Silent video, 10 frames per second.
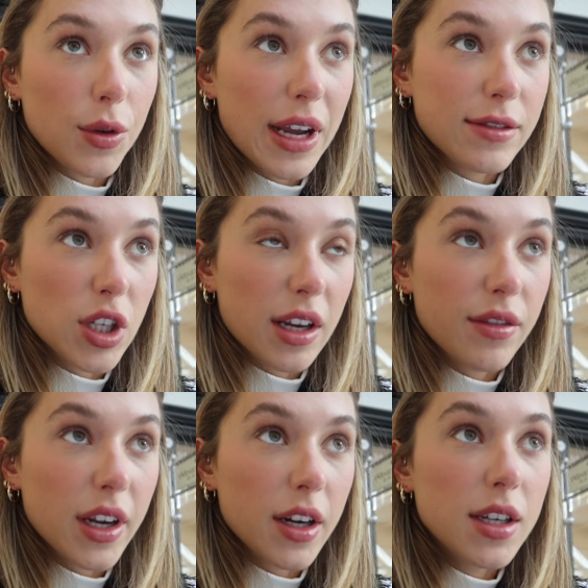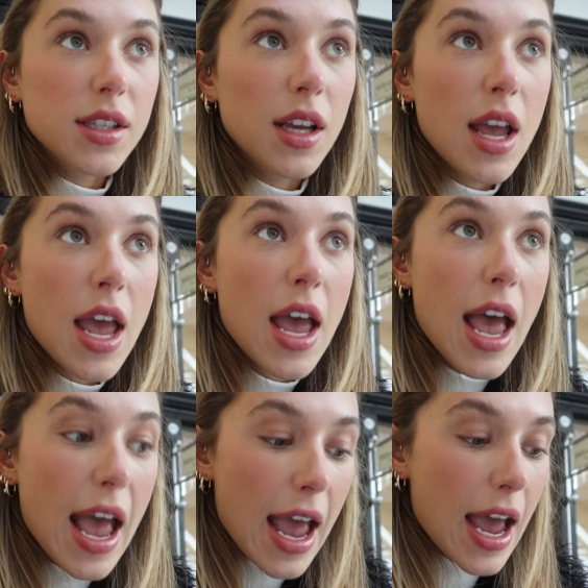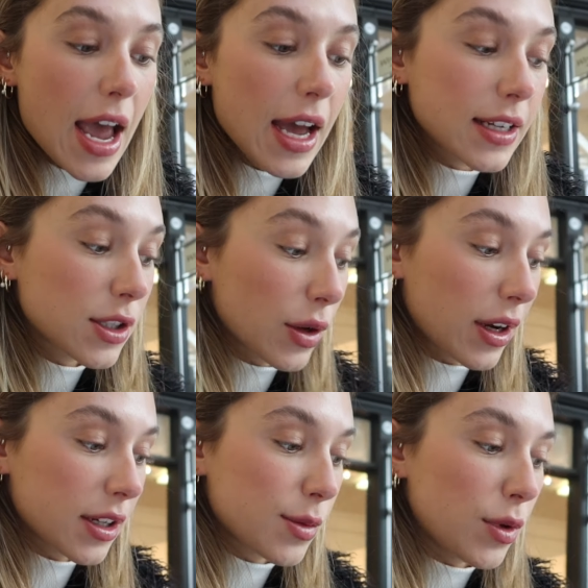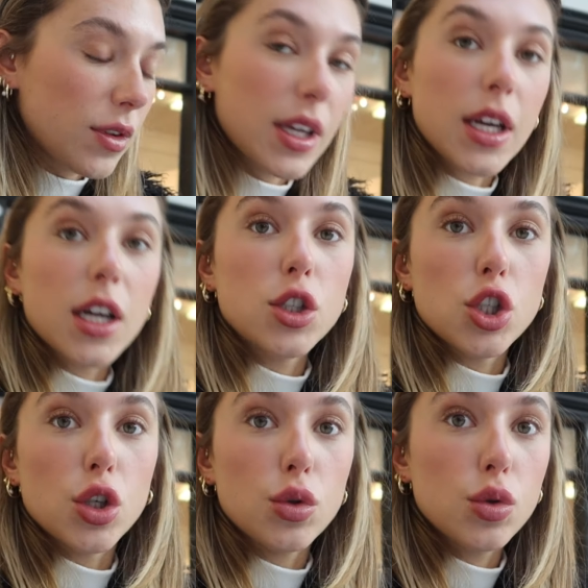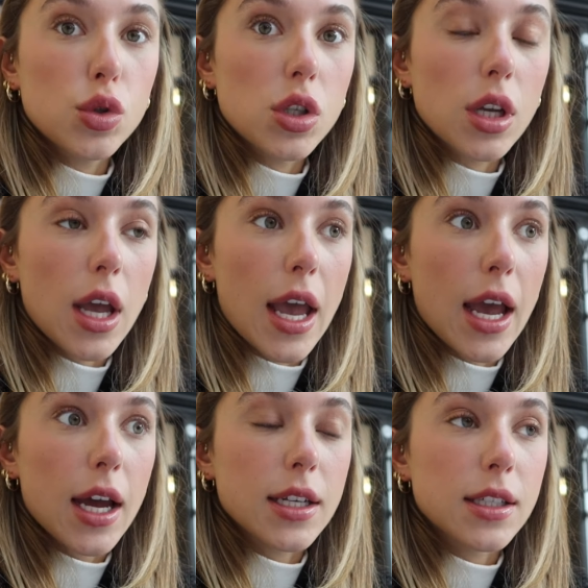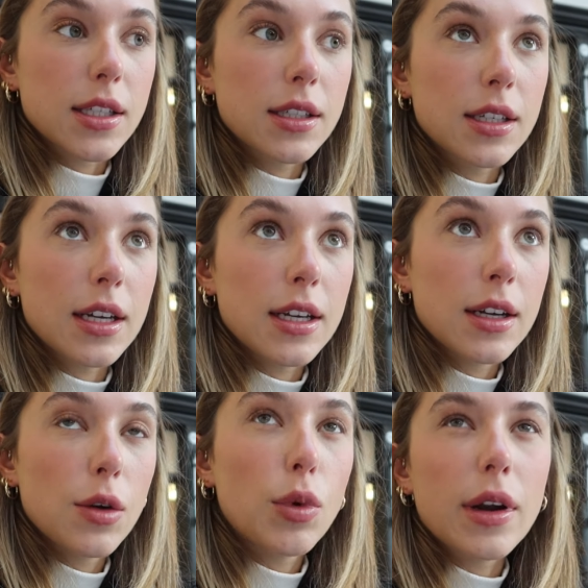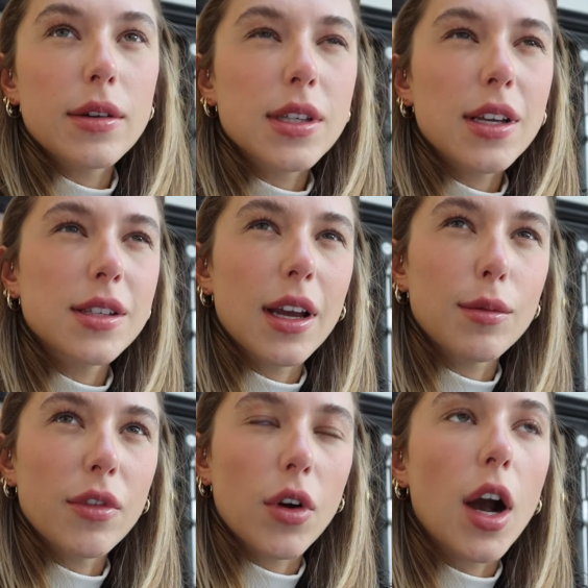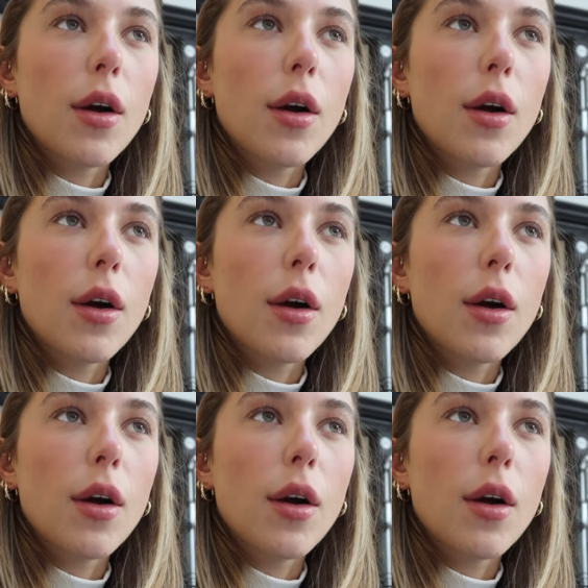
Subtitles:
only have chicken fingers. And so I got a smoothie, a juice, and what was I saying before?